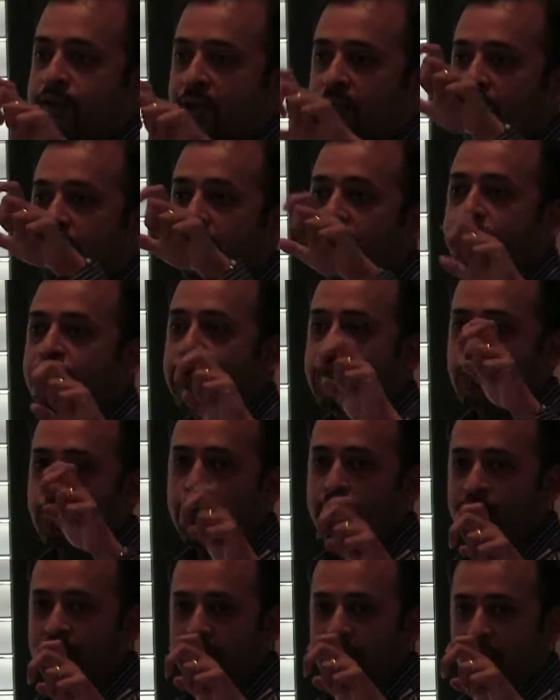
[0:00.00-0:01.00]
that will give us
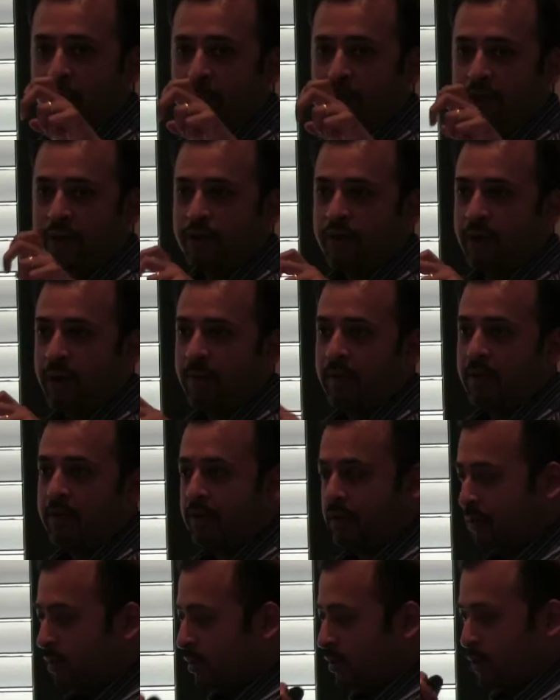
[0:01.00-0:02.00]
200 nanometers
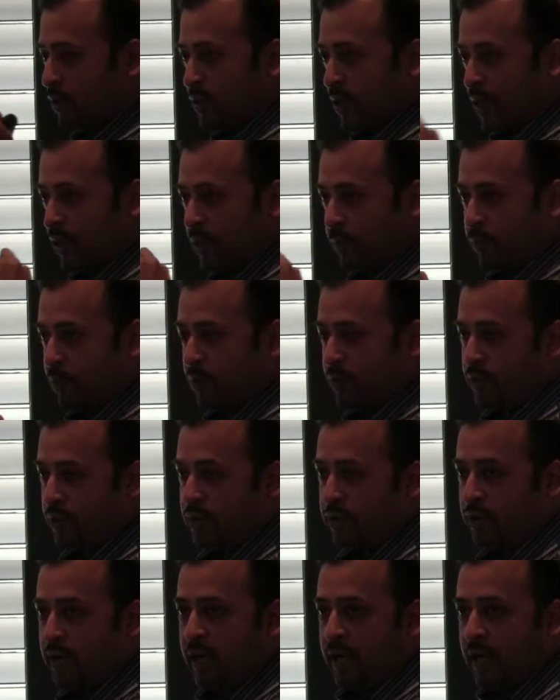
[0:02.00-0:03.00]
fibers, start the
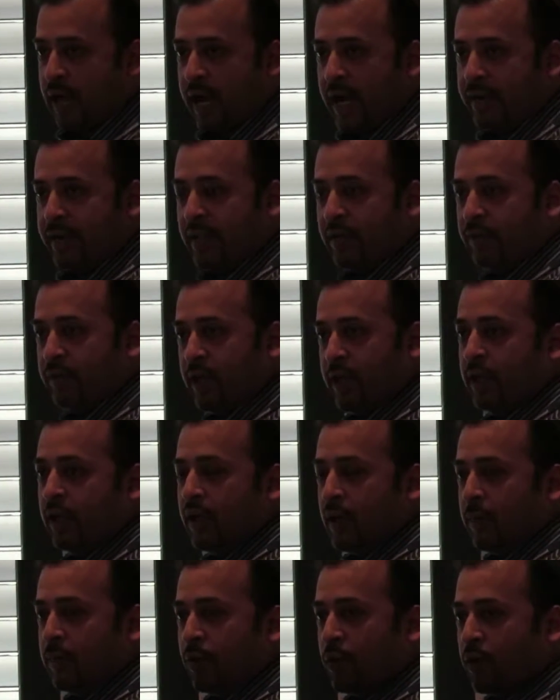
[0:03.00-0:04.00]
process, and then we
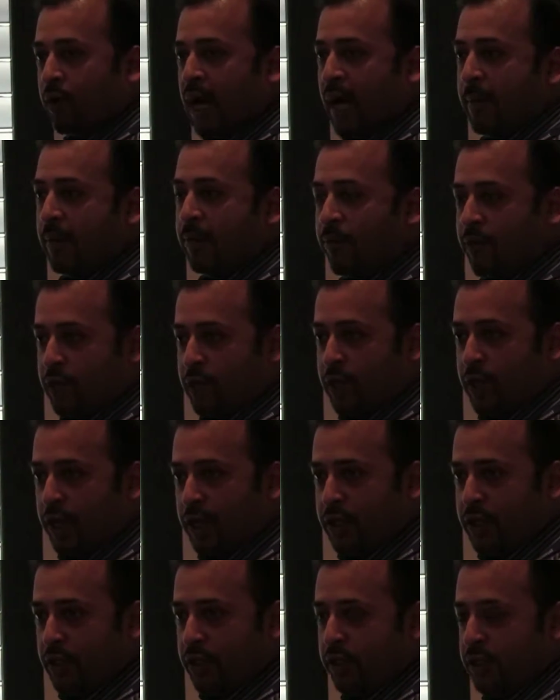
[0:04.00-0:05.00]
program our
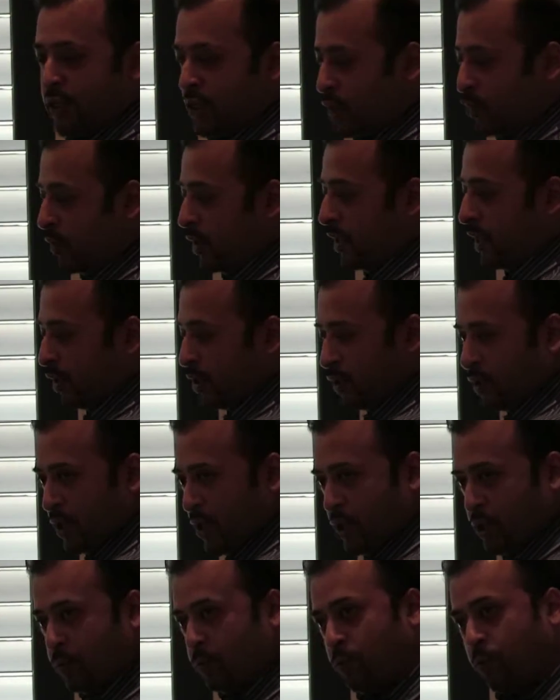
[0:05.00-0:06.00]
stage in such a way that the
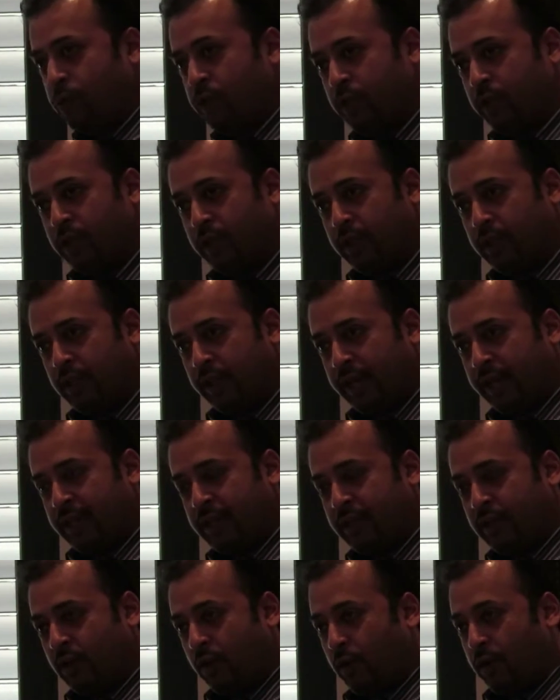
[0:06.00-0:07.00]
stage moves in either
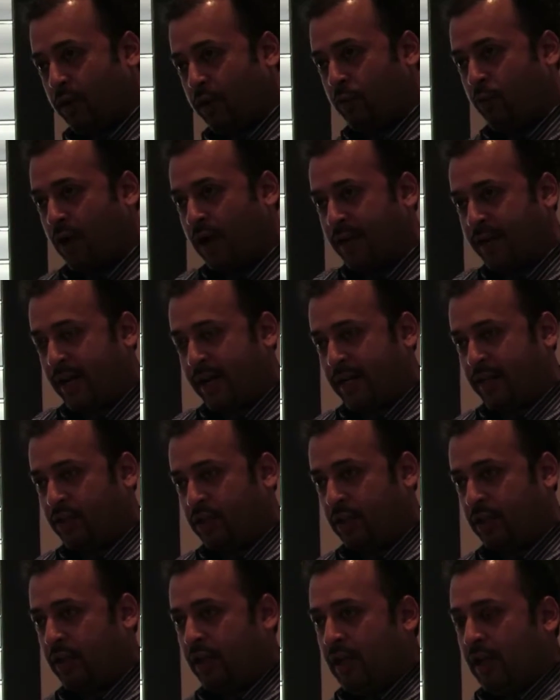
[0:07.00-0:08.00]
X or in Y
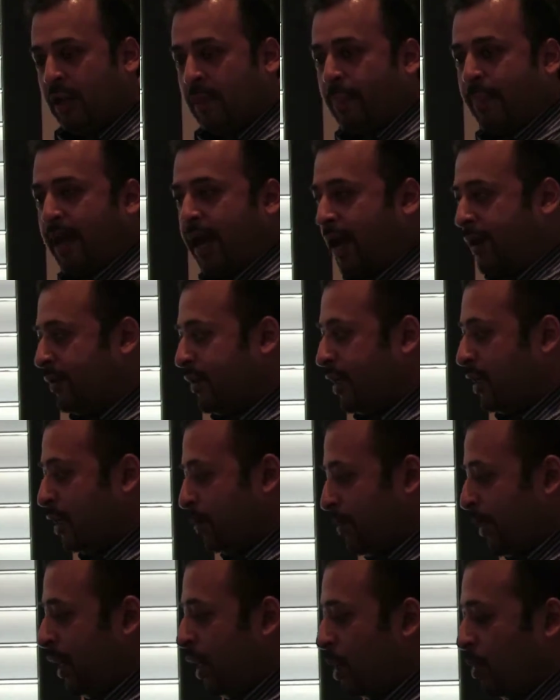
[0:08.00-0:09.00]
direction. And then
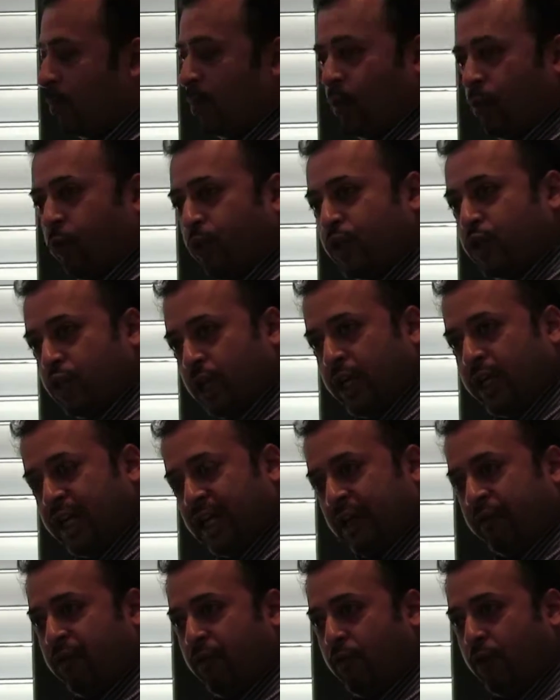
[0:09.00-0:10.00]
depending upon which
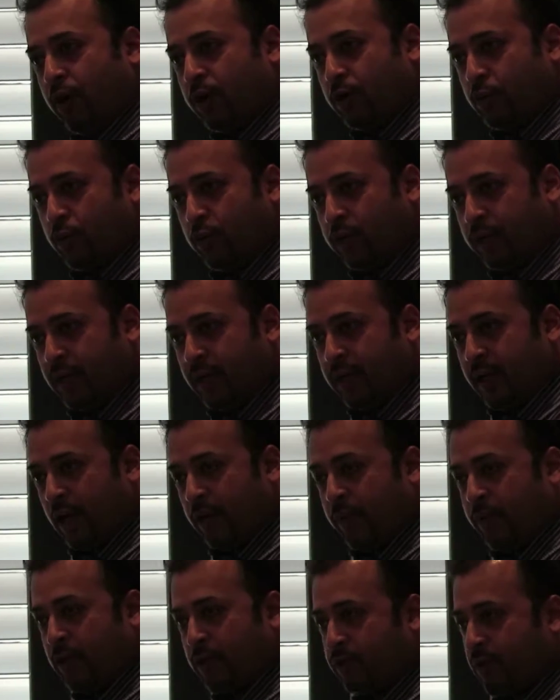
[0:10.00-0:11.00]
area we want 200
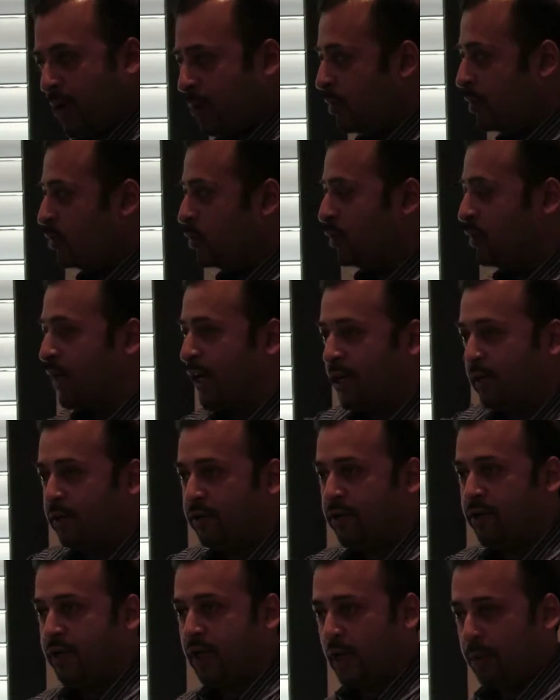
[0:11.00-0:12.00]
nanometers fibers or
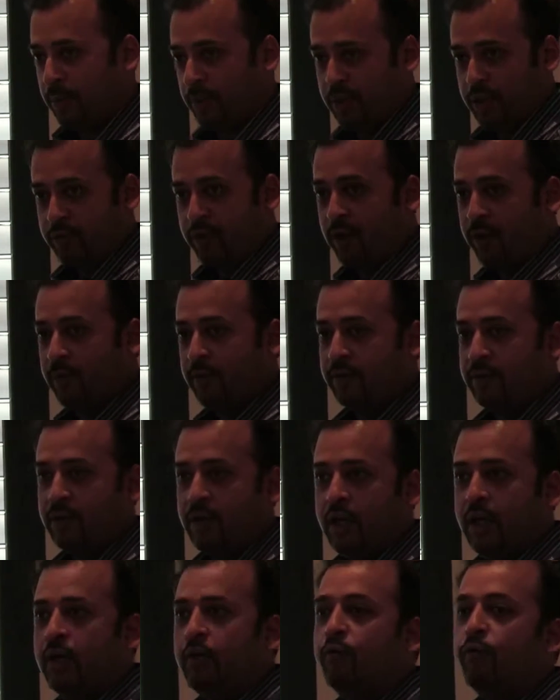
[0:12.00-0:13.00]
800 nanometers fibers,
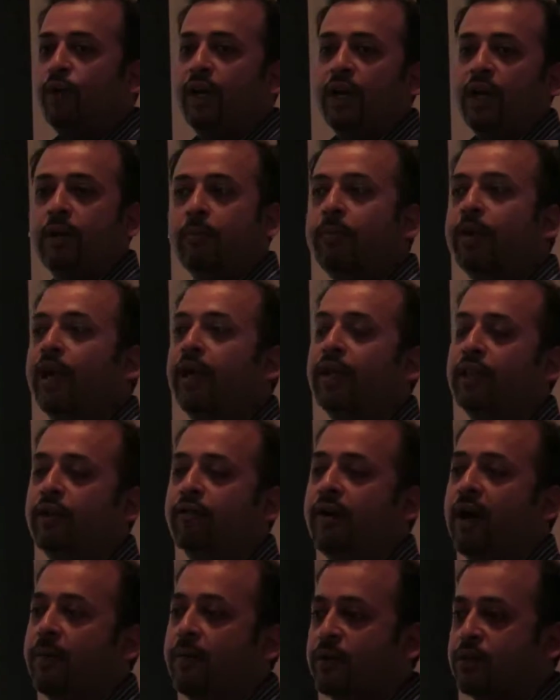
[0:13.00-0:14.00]
we end up getting the
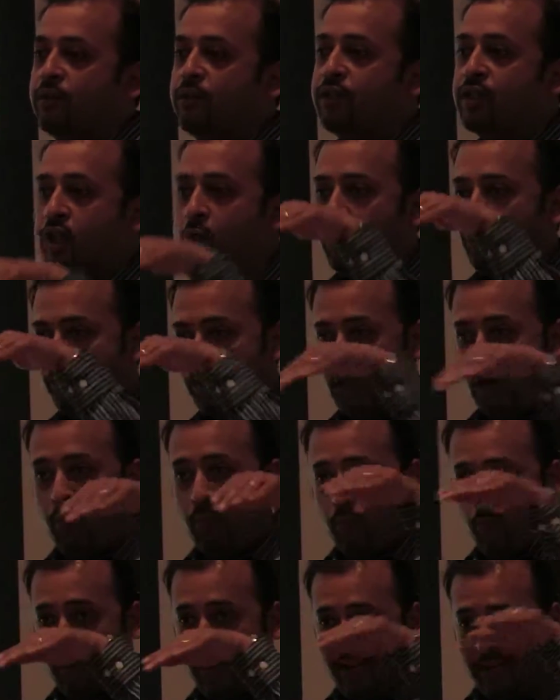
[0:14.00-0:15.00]
fibers
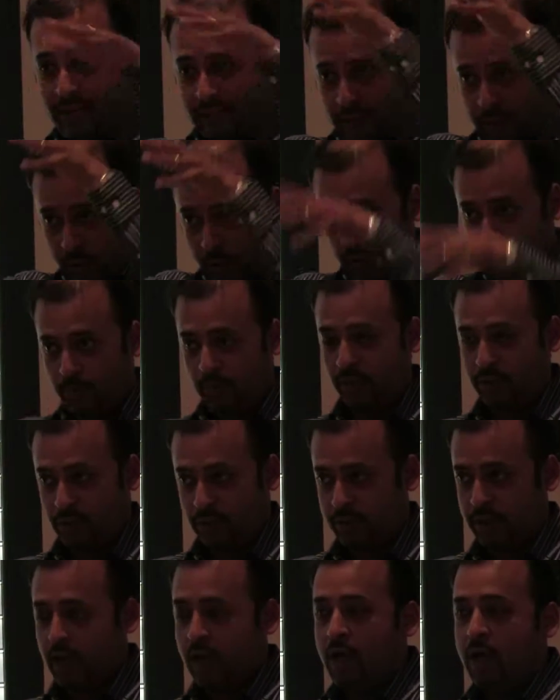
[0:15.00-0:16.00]
without breaking the whole
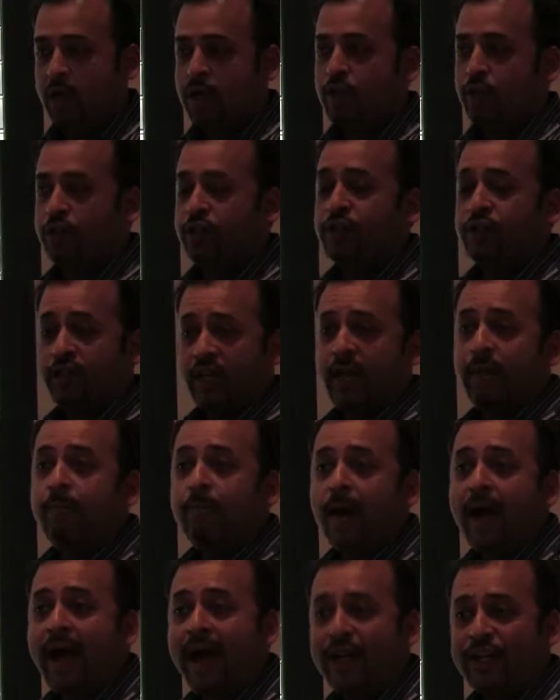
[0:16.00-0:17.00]
process. So it's the same
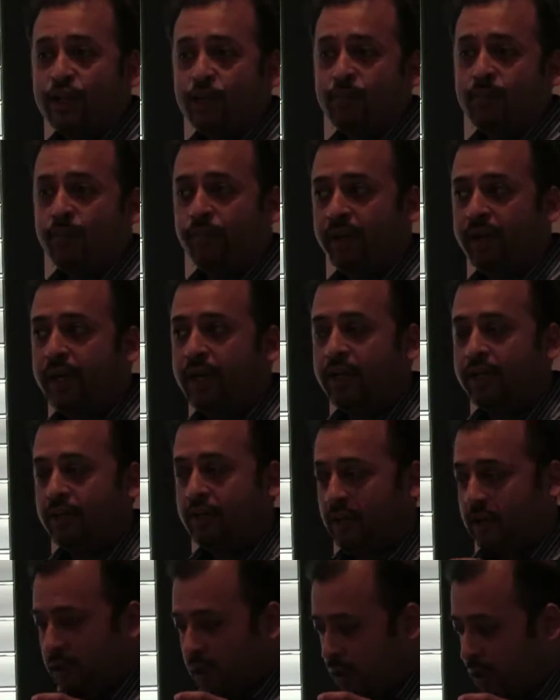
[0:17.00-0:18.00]
batch, but we
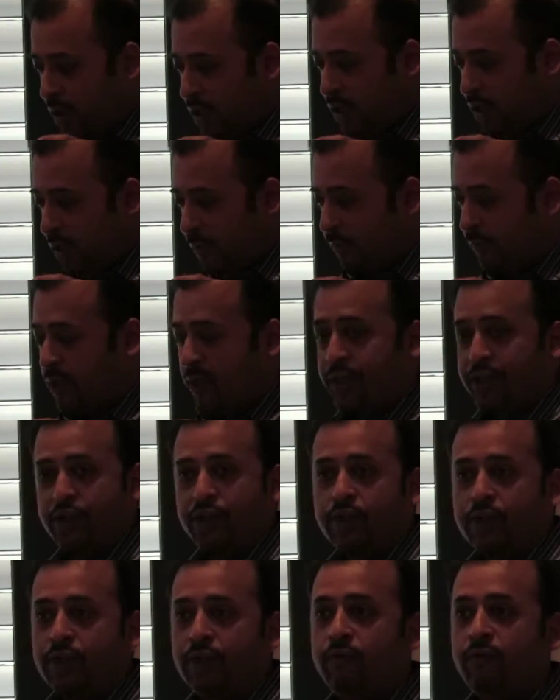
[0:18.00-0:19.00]
get
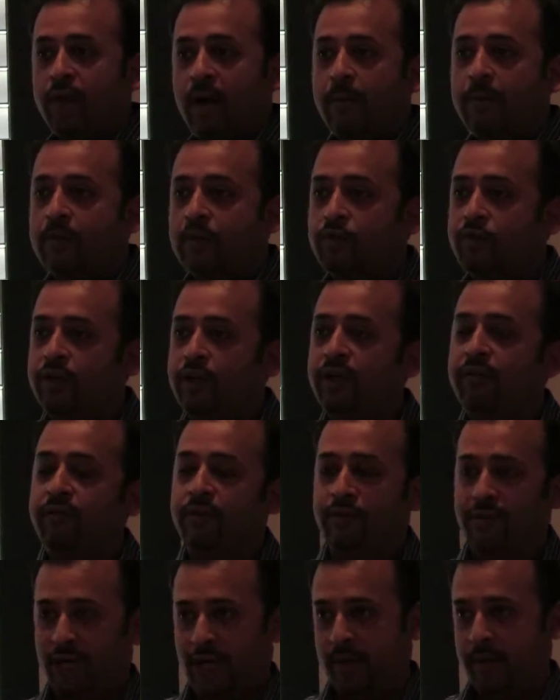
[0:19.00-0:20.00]
consistent fibers with
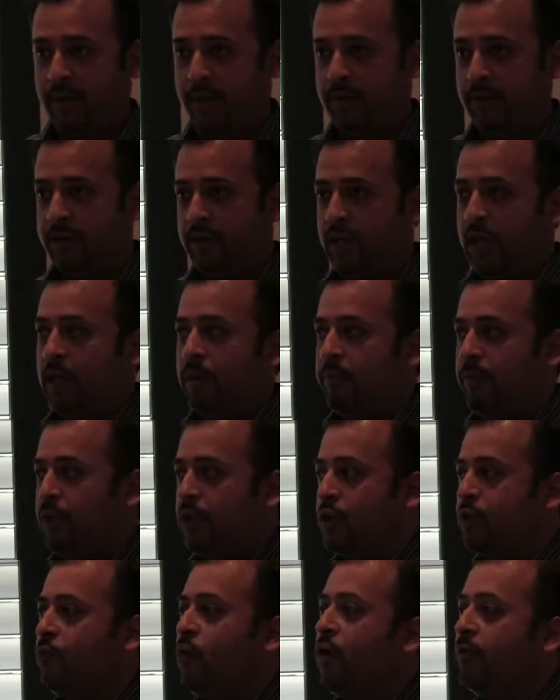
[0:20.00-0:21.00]
different diameters.
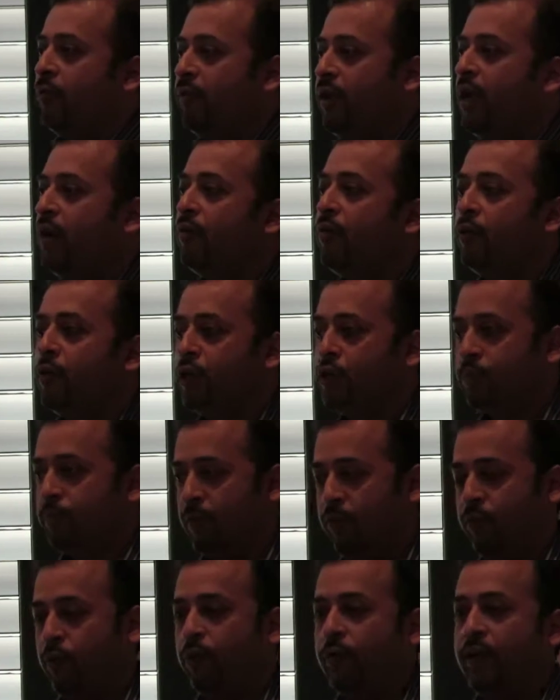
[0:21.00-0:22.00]
Because what we have noticed
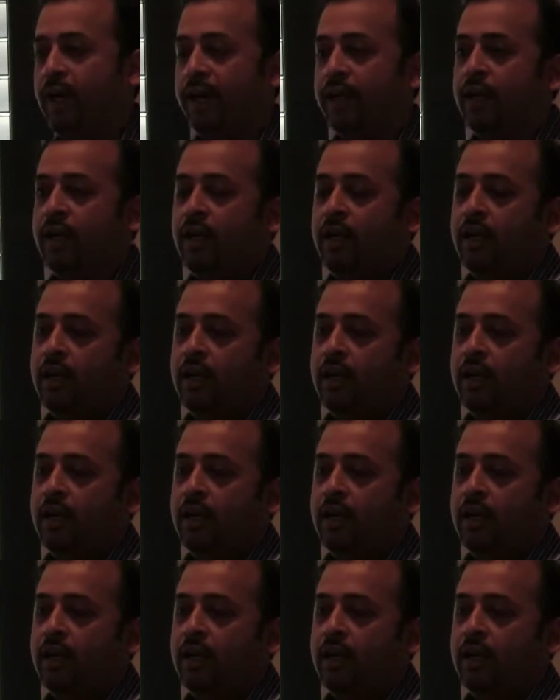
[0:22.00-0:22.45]
before that,